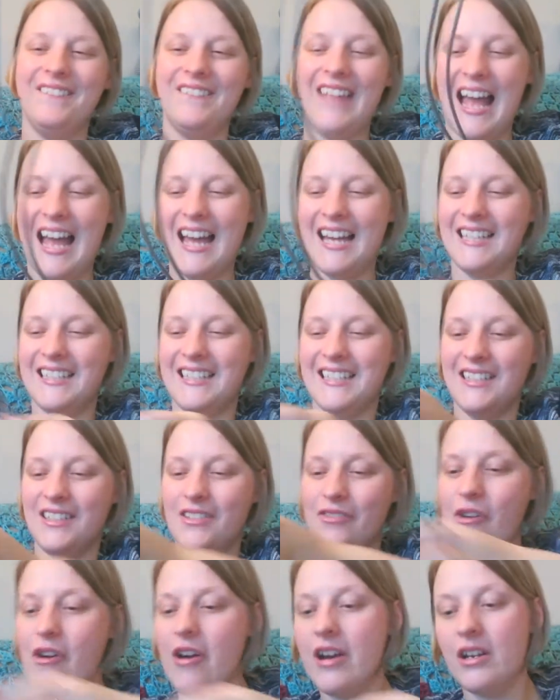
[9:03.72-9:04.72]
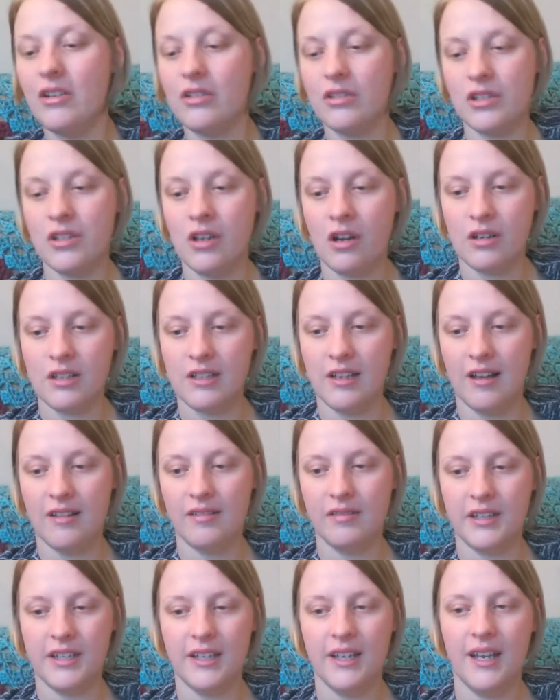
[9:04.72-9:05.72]
And dry your socks
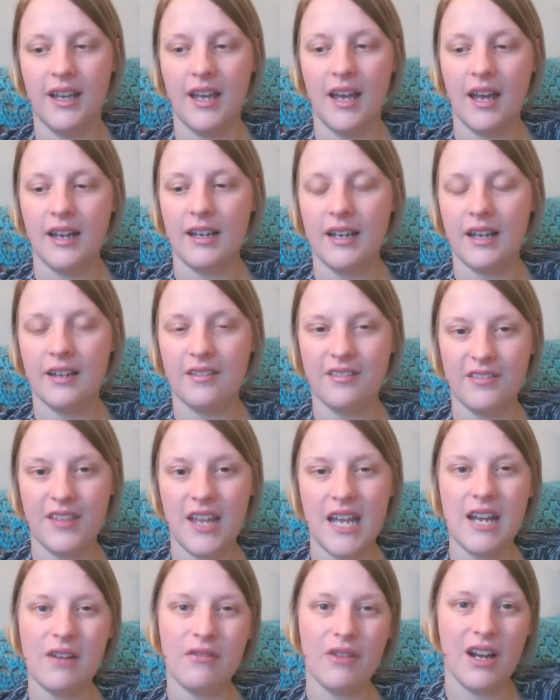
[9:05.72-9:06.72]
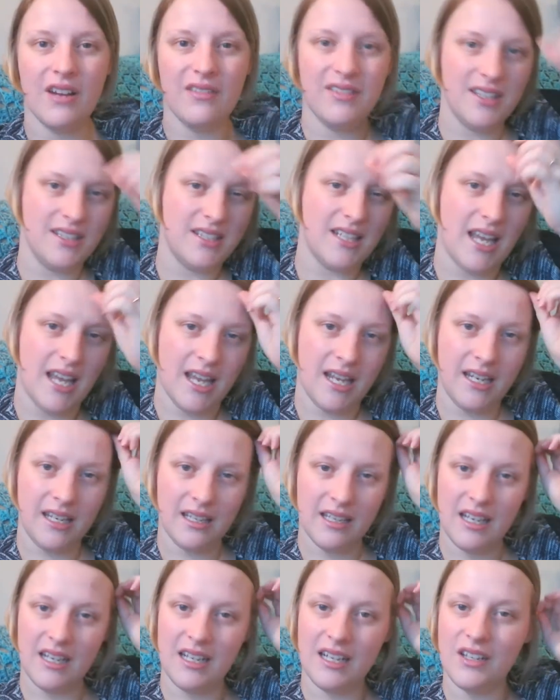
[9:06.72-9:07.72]
out. Now they arrived
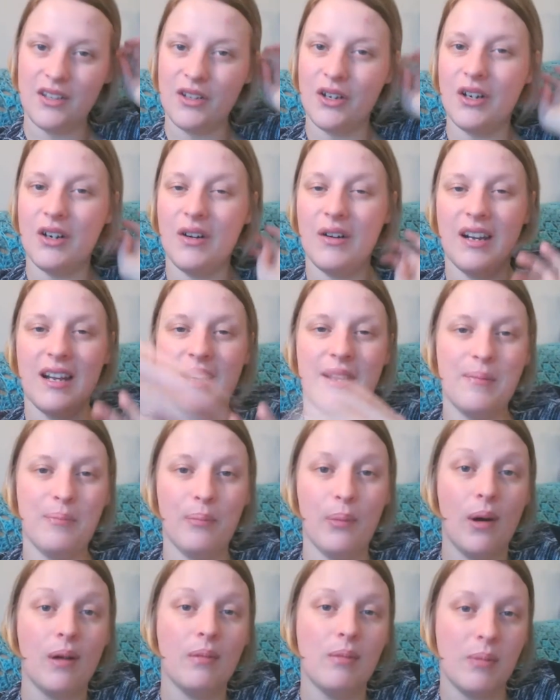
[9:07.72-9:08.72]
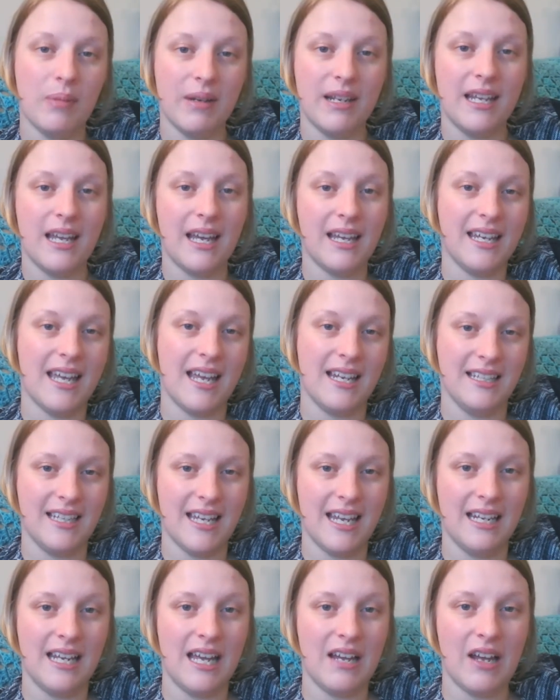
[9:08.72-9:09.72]
today, and I thought, well, I'm probably again
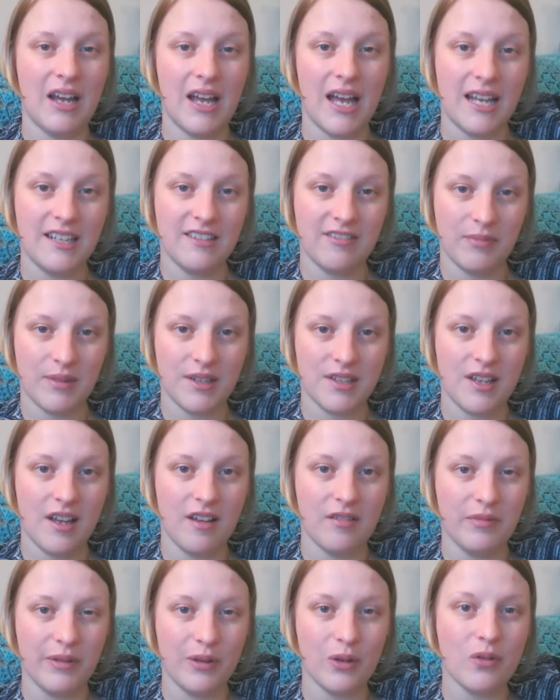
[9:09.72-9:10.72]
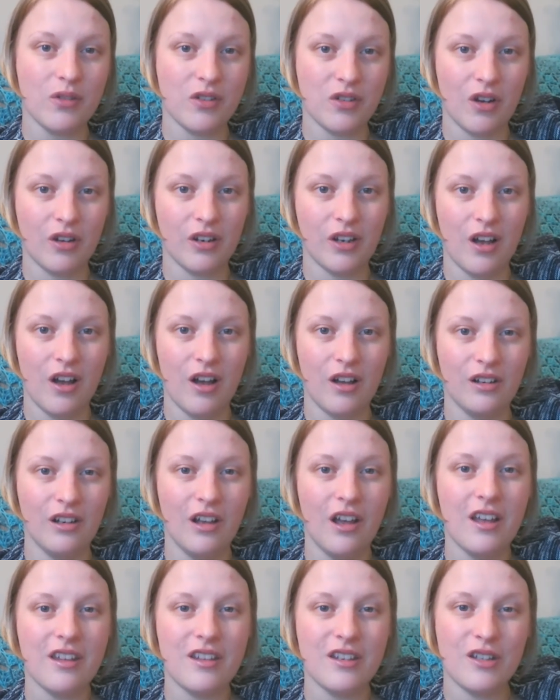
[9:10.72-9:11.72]
getting ahead of myself with all the sock yarn,
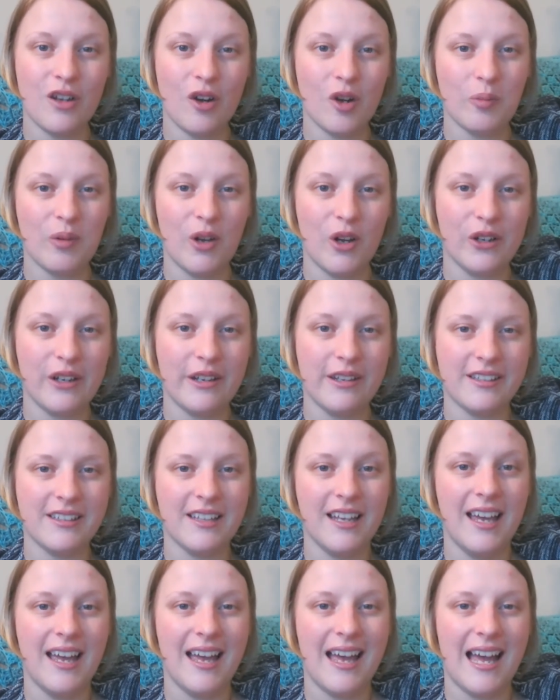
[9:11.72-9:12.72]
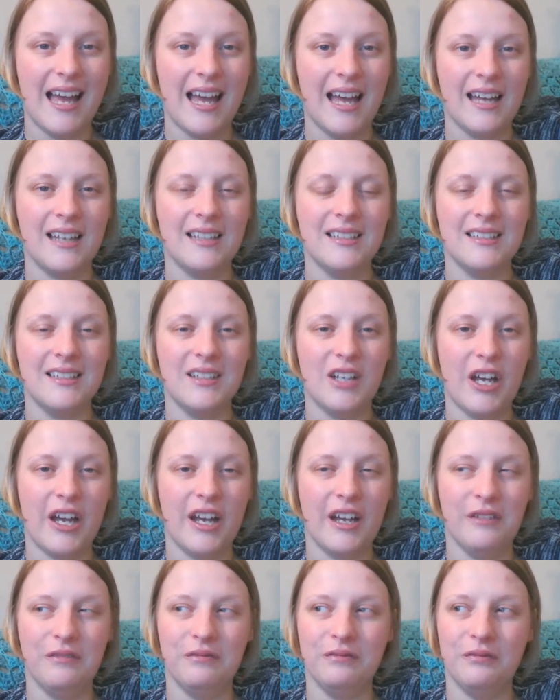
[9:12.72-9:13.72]
the sock blockers, and
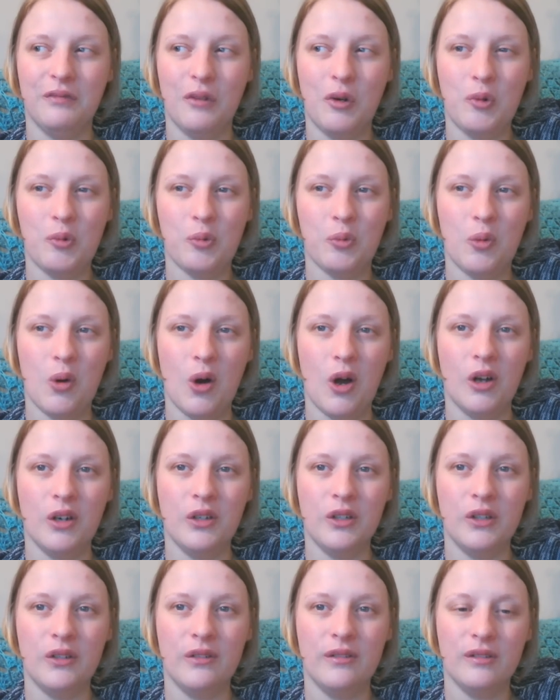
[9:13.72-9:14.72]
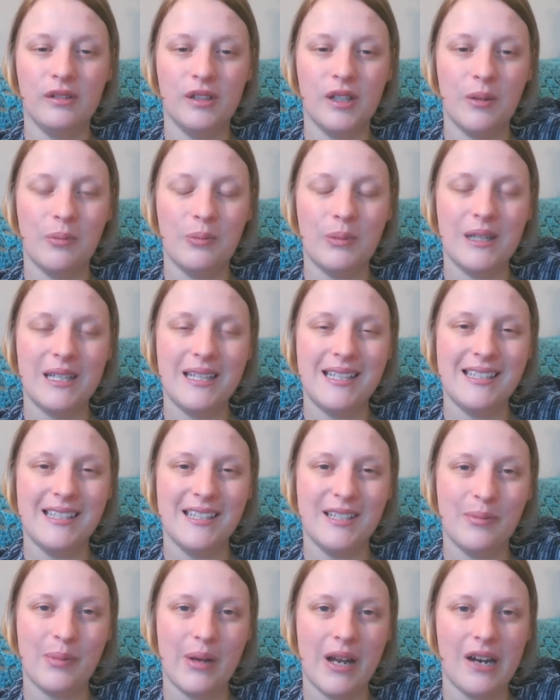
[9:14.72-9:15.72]
1
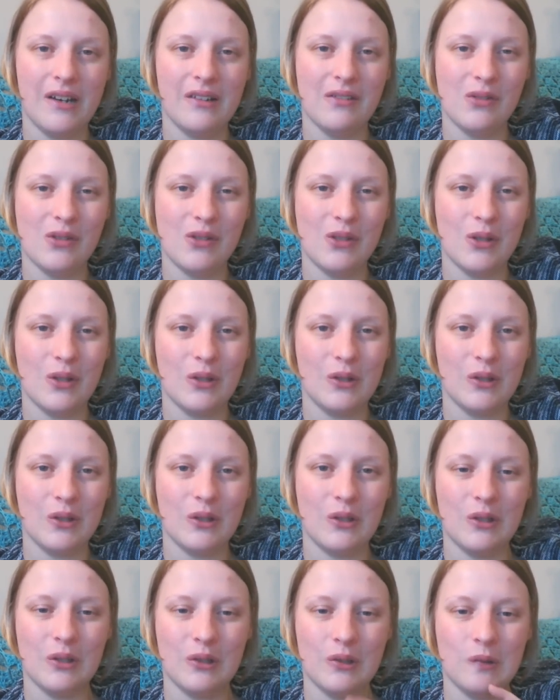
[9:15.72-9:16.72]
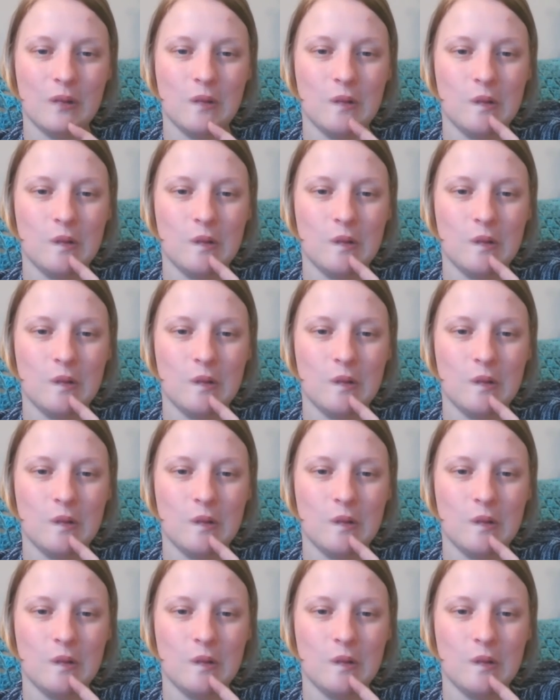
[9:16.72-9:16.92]
completed pair of socks.